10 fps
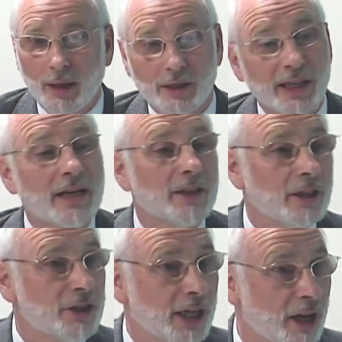a
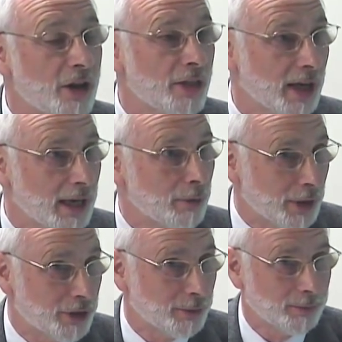sentence in another
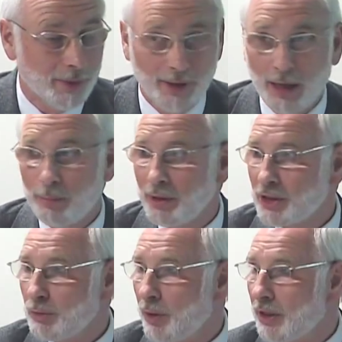language, and that
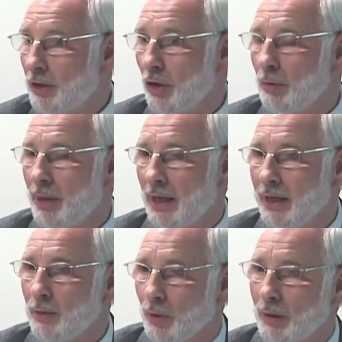person we can call
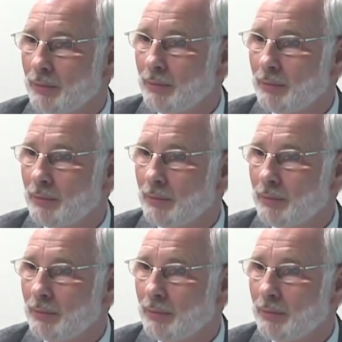bilingual.